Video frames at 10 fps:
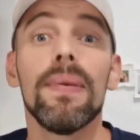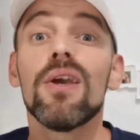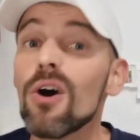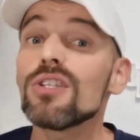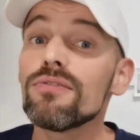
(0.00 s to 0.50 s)

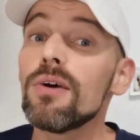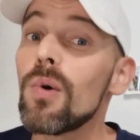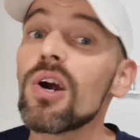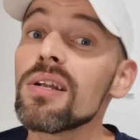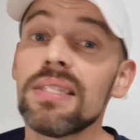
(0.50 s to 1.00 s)
Because of the
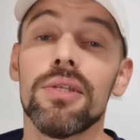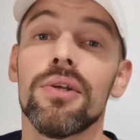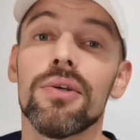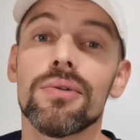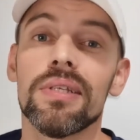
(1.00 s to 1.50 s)
words that
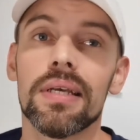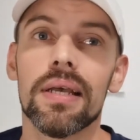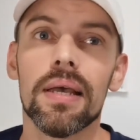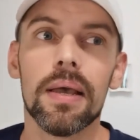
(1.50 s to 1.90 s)
you're using.